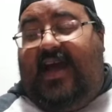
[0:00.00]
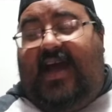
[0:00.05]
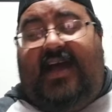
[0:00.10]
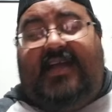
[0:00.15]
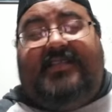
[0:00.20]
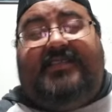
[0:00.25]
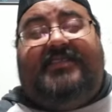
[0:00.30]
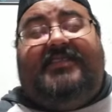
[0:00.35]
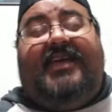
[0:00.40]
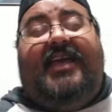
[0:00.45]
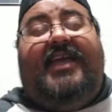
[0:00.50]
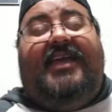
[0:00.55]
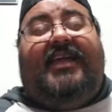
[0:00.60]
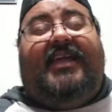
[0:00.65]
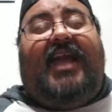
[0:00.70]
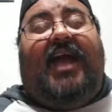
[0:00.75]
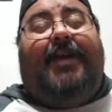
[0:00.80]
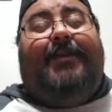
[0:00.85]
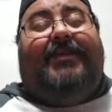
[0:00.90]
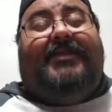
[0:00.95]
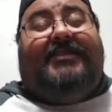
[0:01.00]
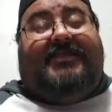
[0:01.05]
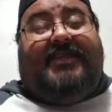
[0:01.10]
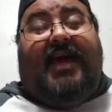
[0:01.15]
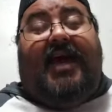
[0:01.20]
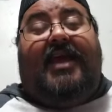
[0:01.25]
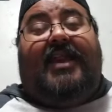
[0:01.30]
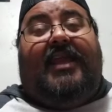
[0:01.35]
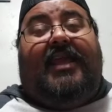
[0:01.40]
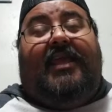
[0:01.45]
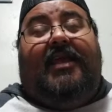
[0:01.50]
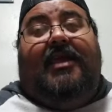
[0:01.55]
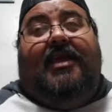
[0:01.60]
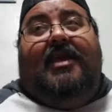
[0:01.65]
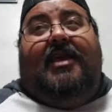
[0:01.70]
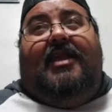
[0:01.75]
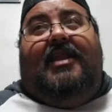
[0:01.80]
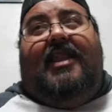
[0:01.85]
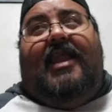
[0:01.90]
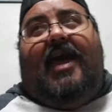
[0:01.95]
on Saya Kamitani.
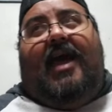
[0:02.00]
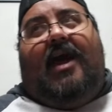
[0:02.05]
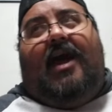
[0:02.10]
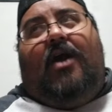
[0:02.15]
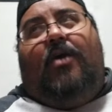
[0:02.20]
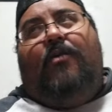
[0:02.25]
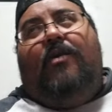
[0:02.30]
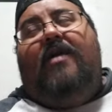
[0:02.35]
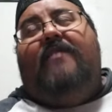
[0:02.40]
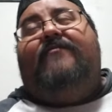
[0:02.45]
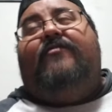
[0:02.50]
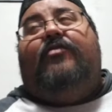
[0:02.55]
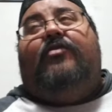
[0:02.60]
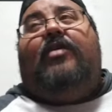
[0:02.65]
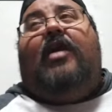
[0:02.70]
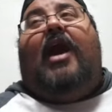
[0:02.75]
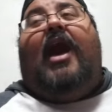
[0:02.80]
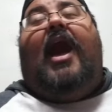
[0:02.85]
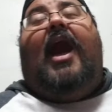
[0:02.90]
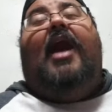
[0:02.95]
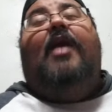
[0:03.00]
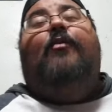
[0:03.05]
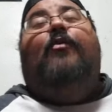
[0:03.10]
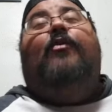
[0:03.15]
Now, however, I